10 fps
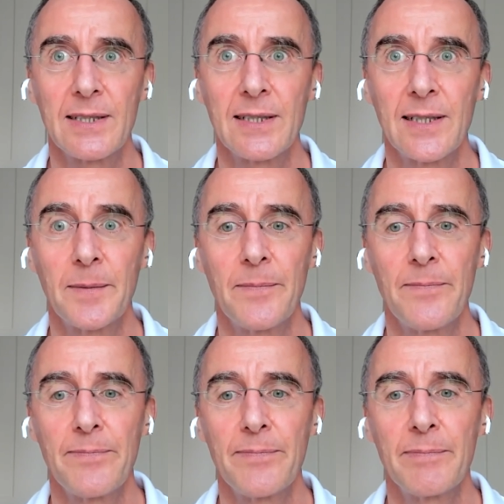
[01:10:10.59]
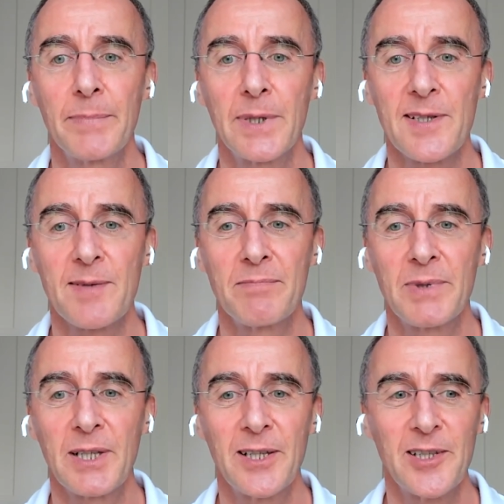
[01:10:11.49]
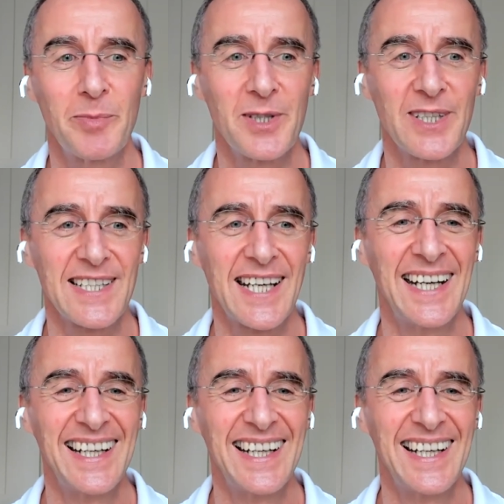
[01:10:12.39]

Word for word: um, but it's pretty hard to predict